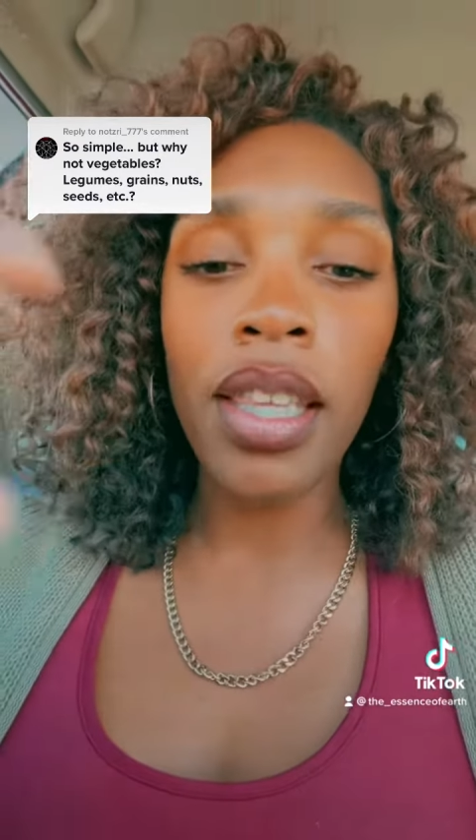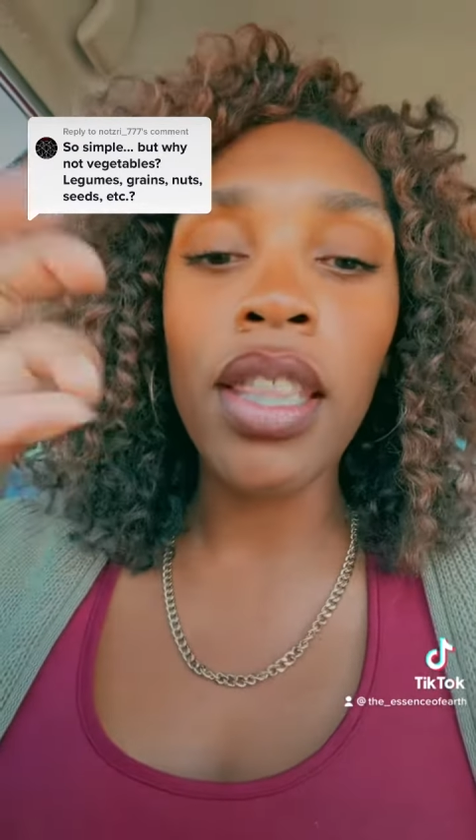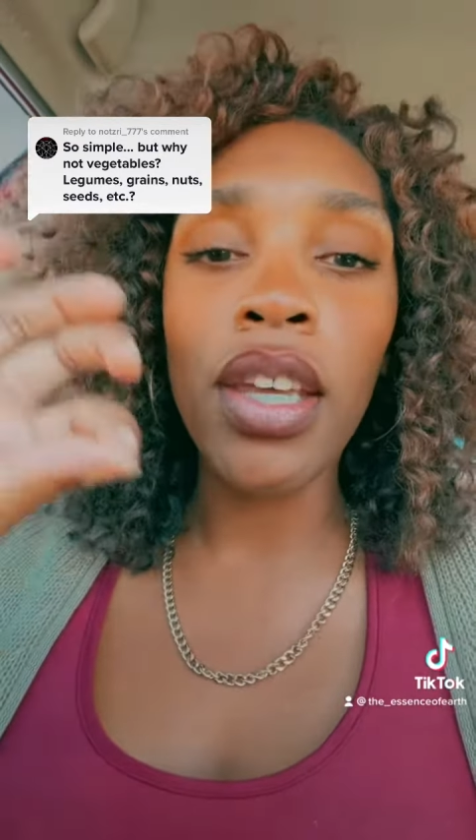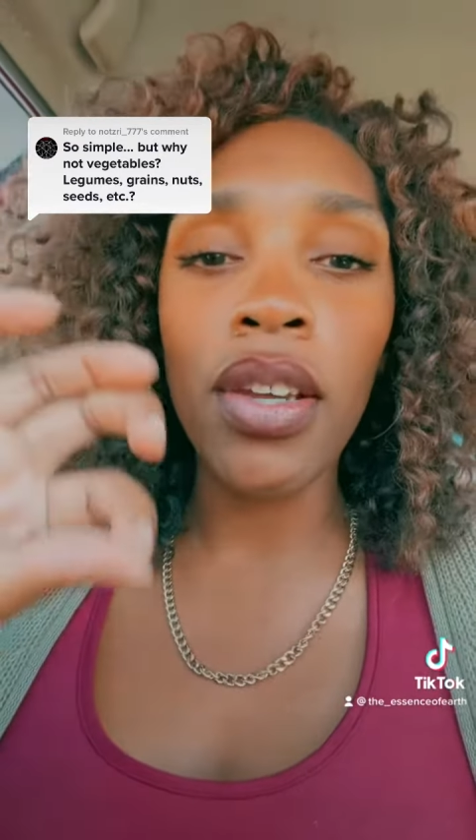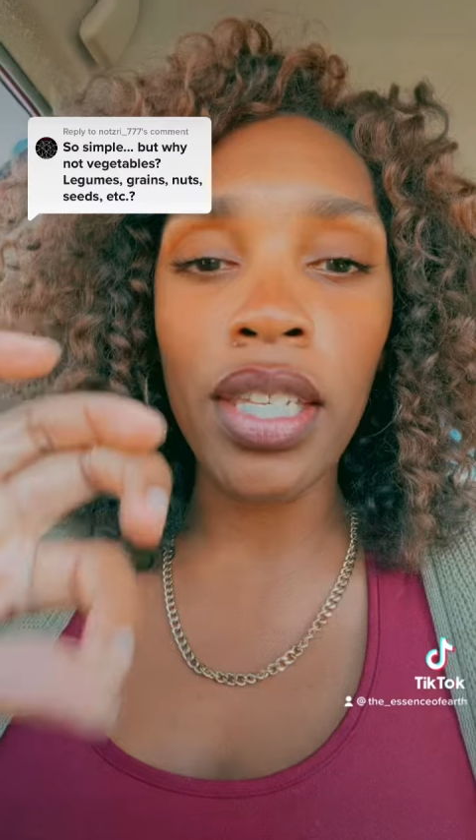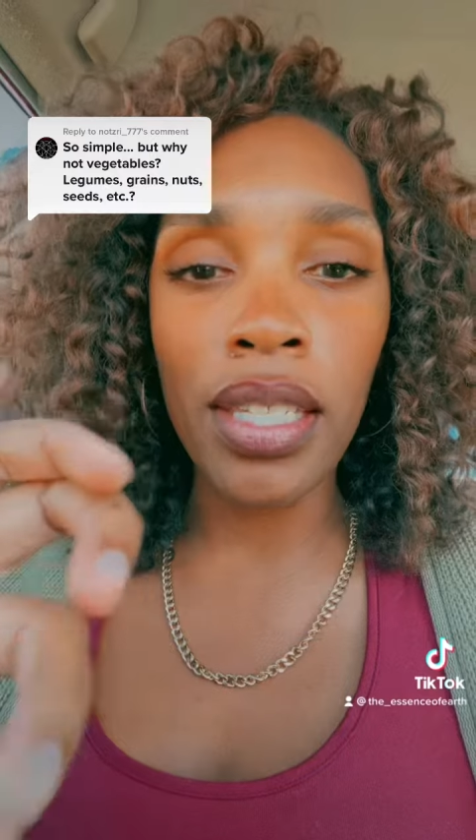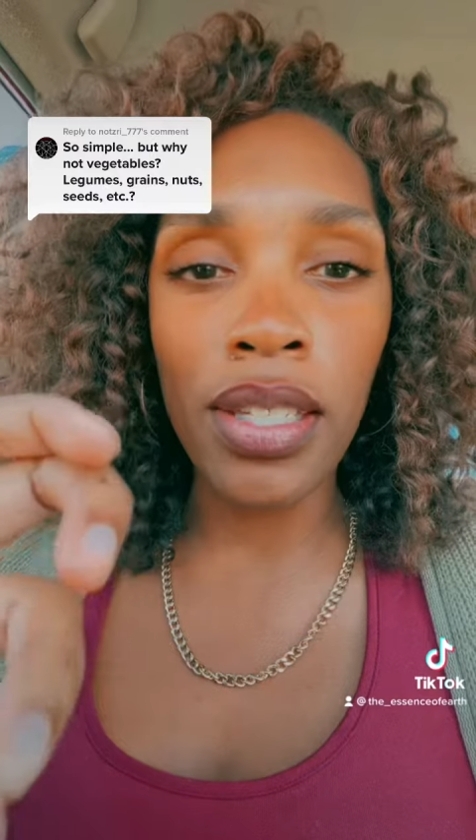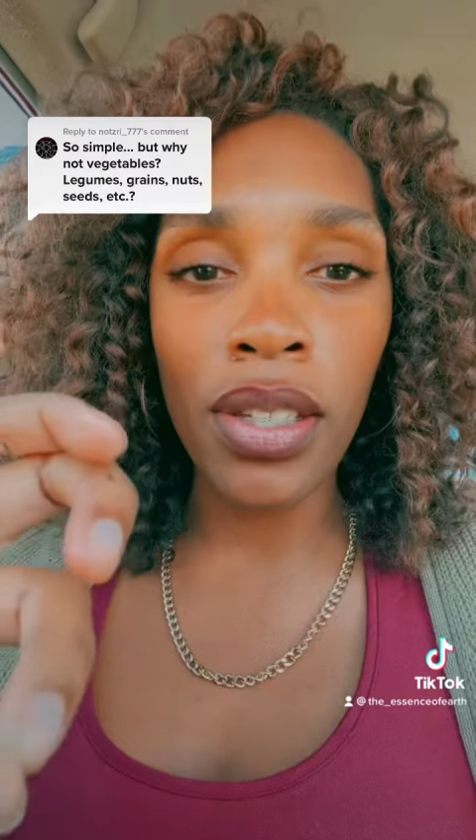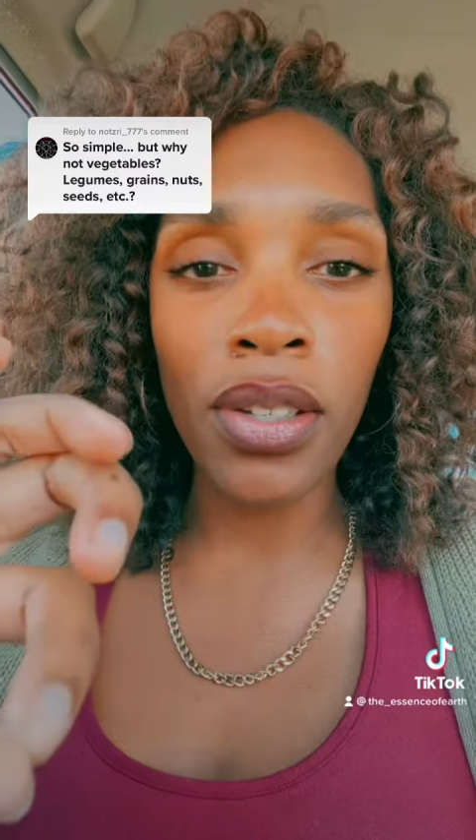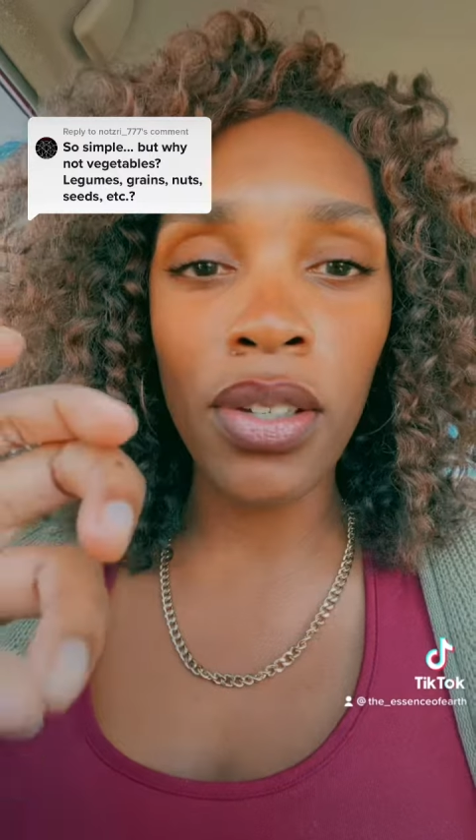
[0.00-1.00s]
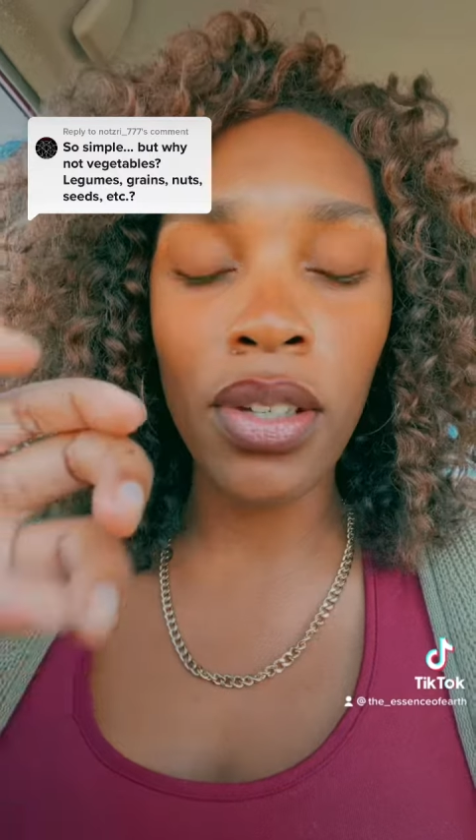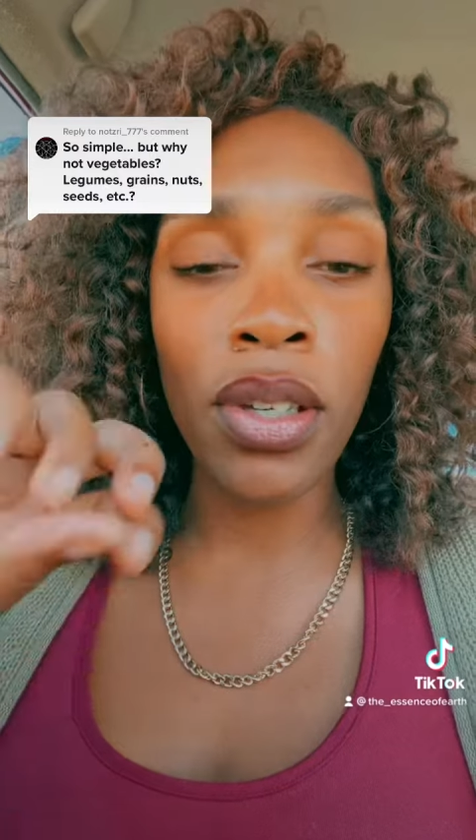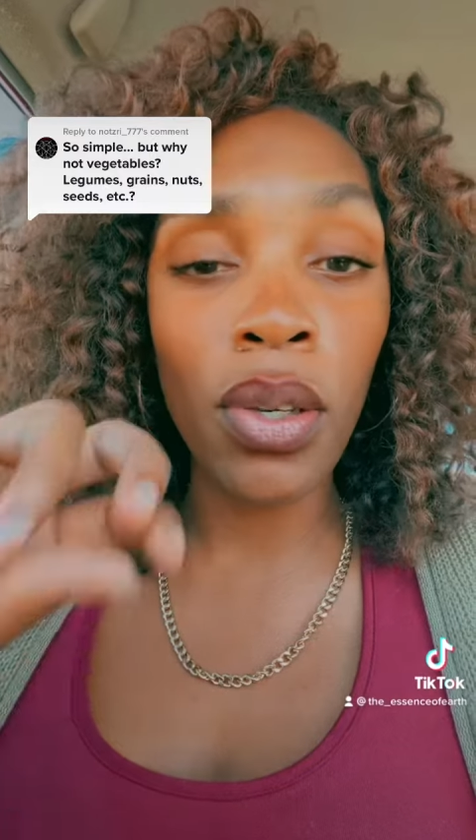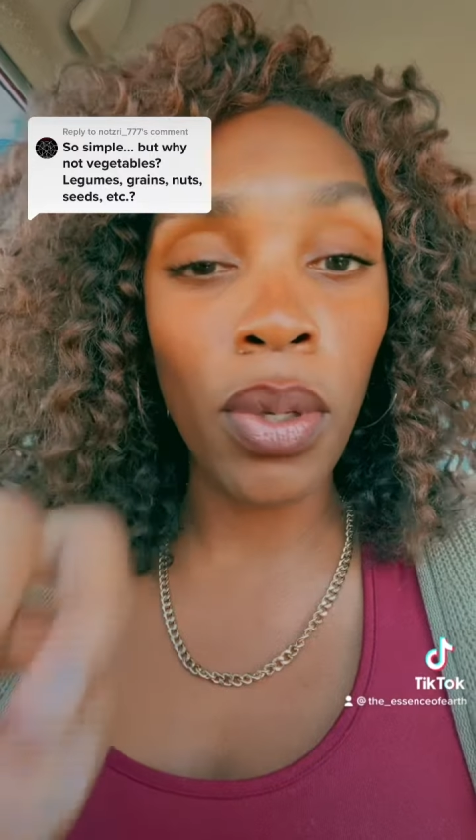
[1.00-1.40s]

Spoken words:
they're easier and